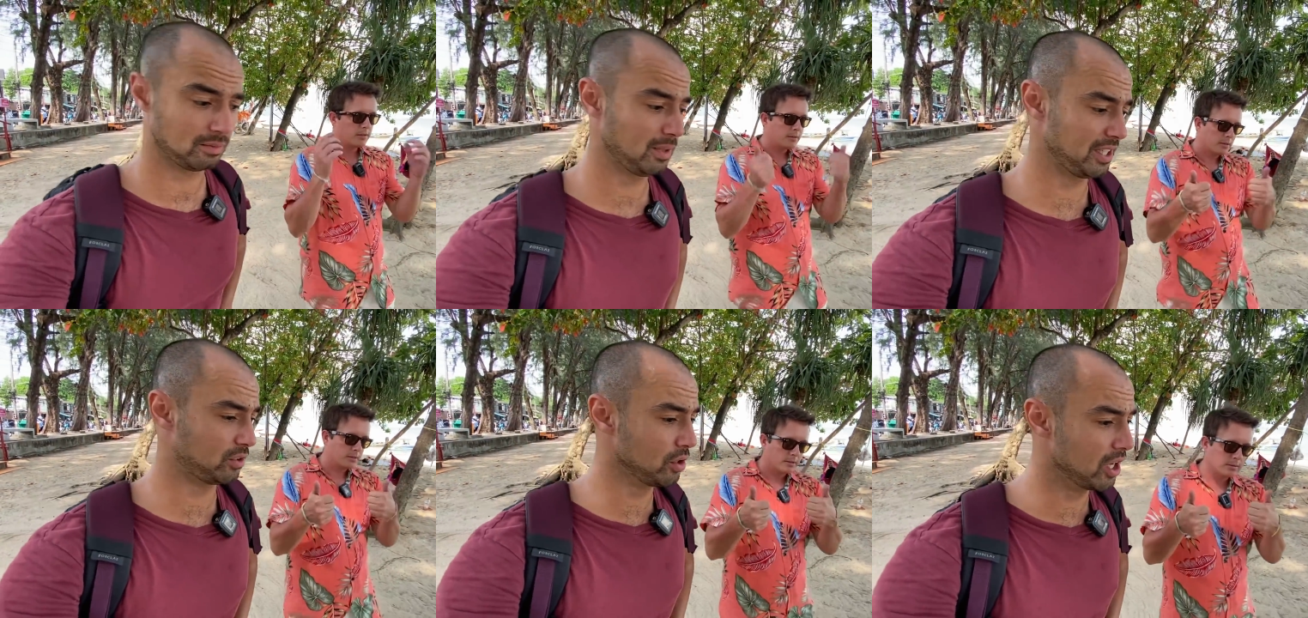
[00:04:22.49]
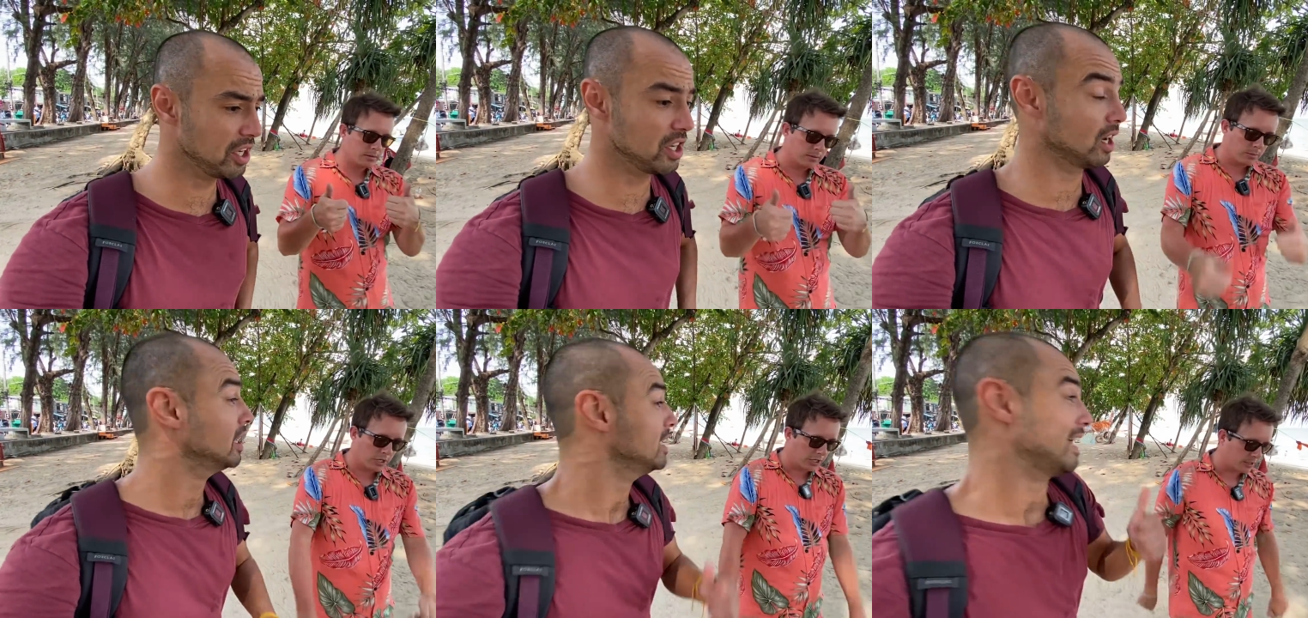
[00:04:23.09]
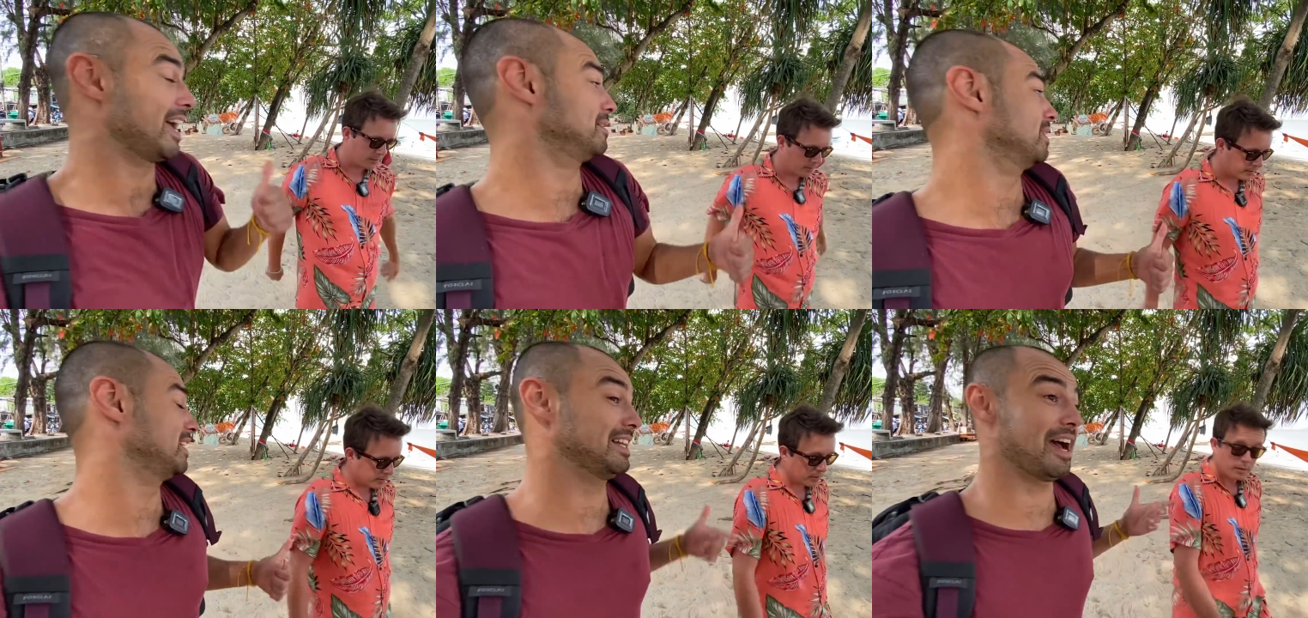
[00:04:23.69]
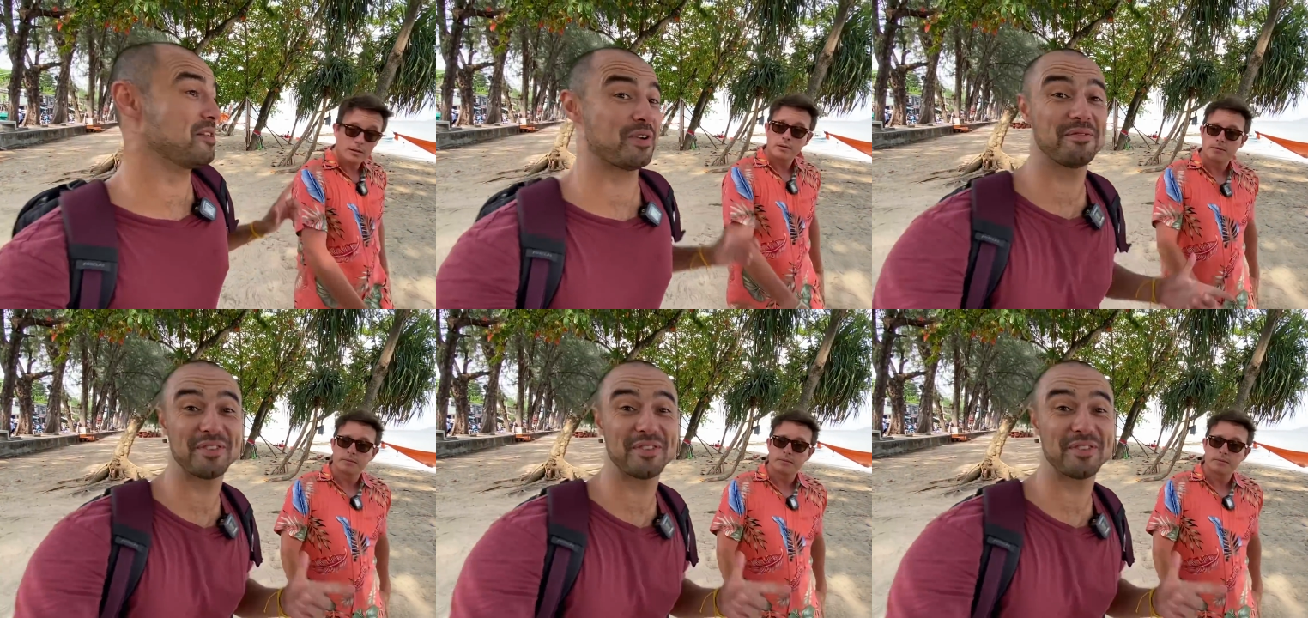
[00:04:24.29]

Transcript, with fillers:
Speaker 1: Mate, good on you. Good. Hey, mate, I've,